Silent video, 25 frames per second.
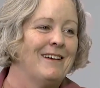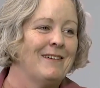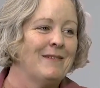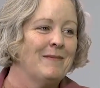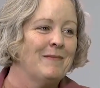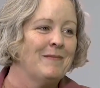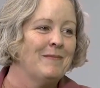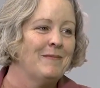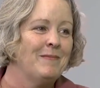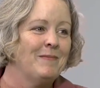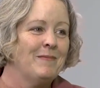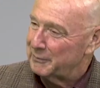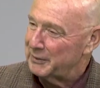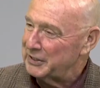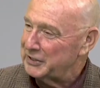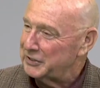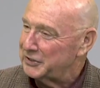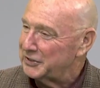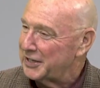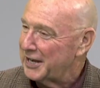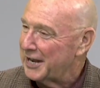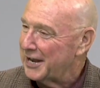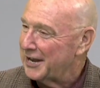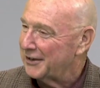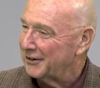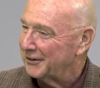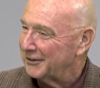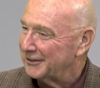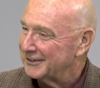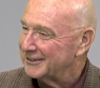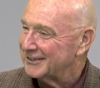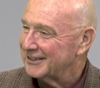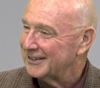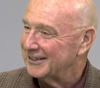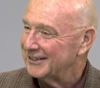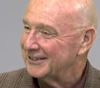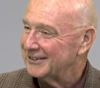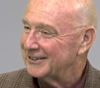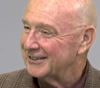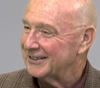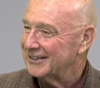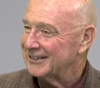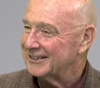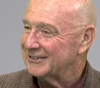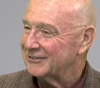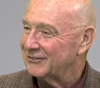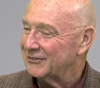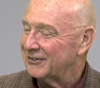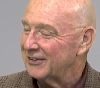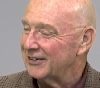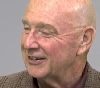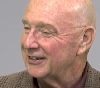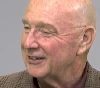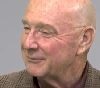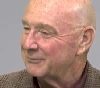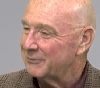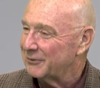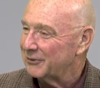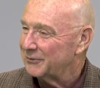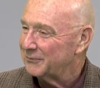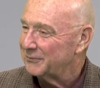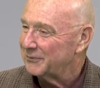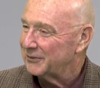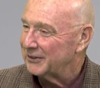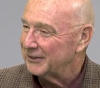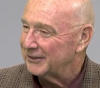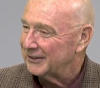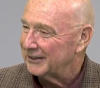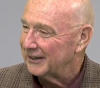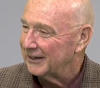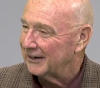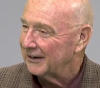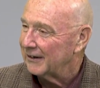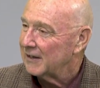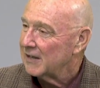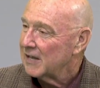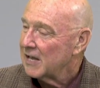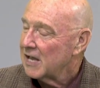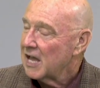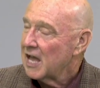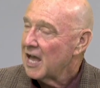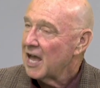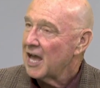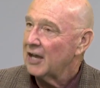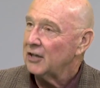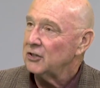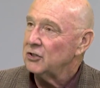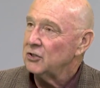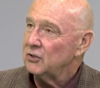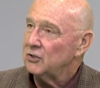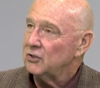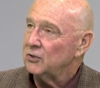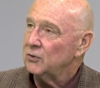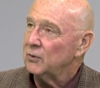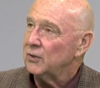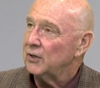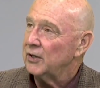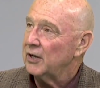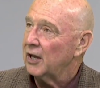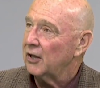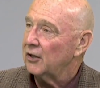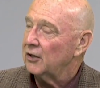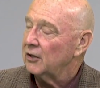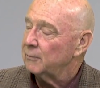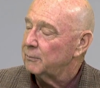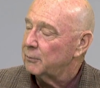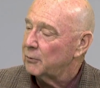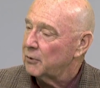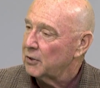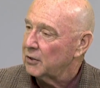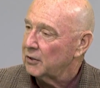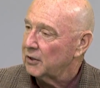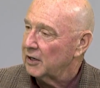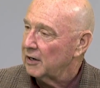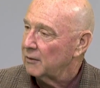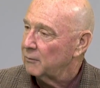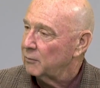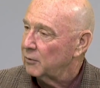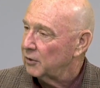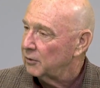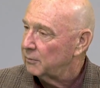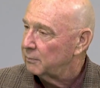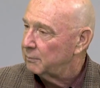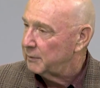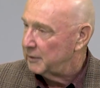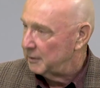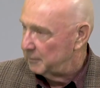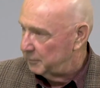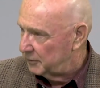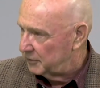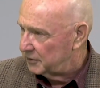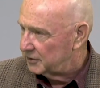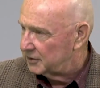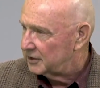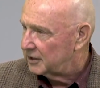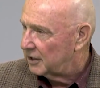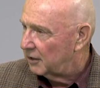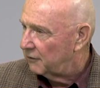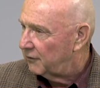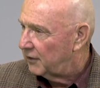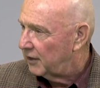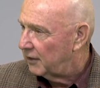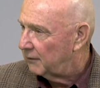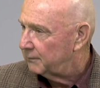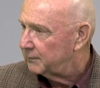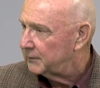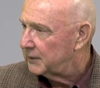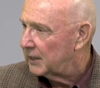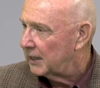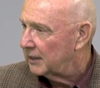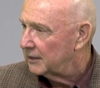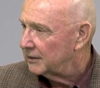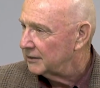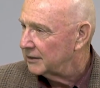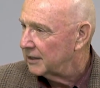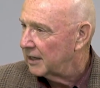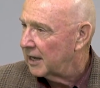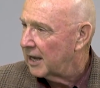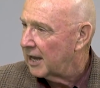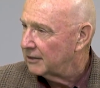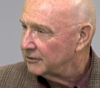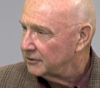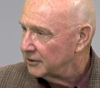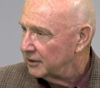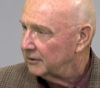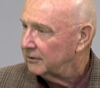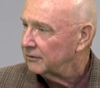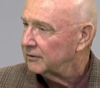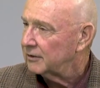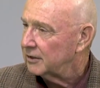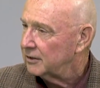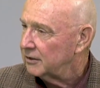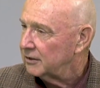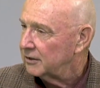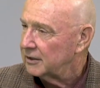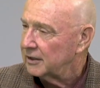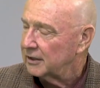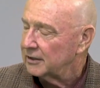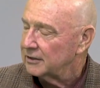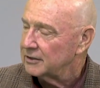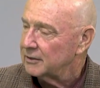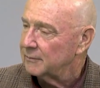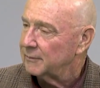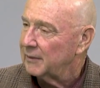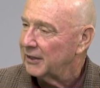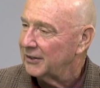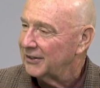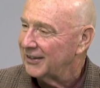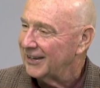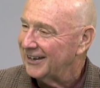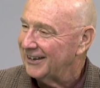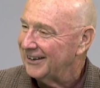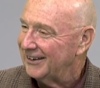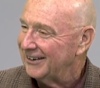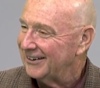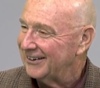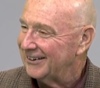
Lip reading: Well, you are a beach town. It's very appropriate there. Yeah. And you do another program with people's self-help housing. Can you tell us about that?